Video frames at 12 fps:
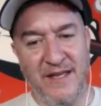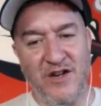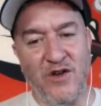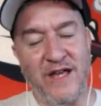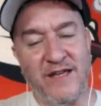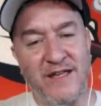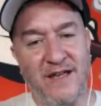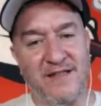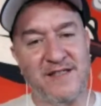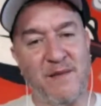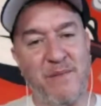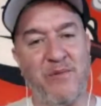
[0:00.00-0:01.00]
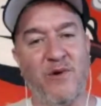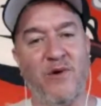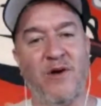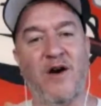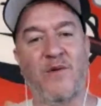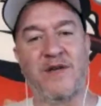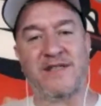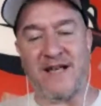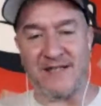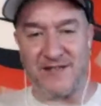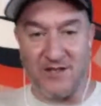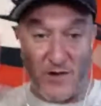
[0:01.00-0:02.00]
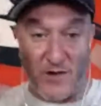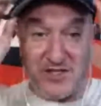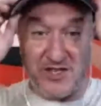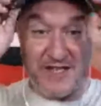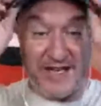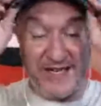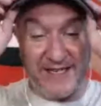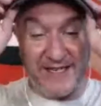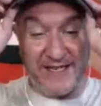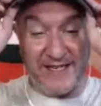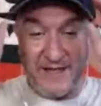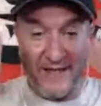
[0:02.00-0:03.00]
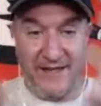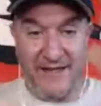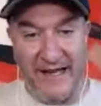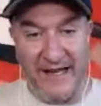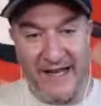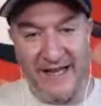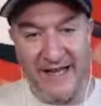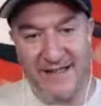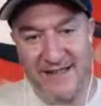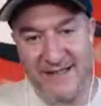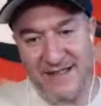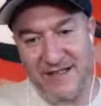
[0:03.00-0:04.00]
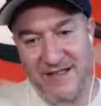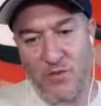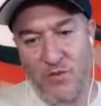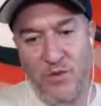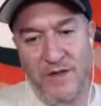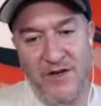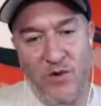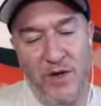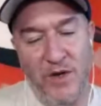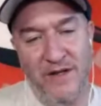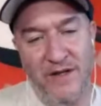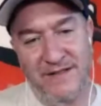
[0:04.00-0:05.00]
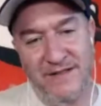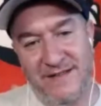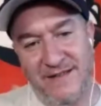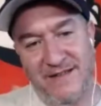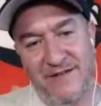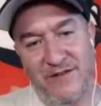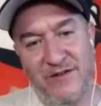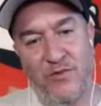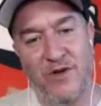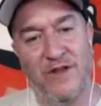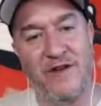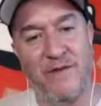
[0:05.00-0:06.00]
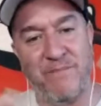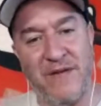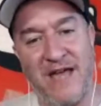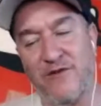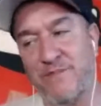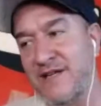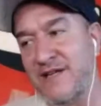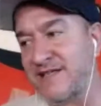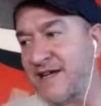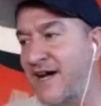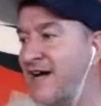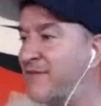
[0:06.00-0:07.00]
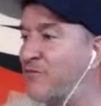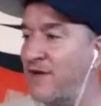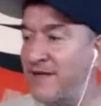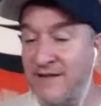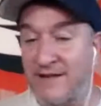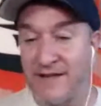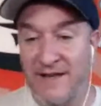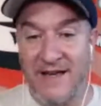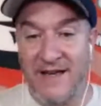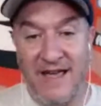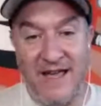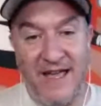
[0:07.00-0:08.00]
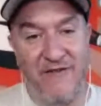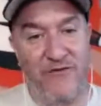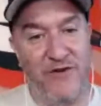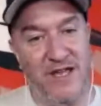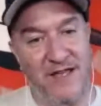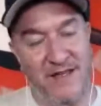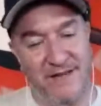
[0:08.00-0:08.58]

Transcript: like uh, some people always ask the question, like, uh, you know, will will there ever be a time when every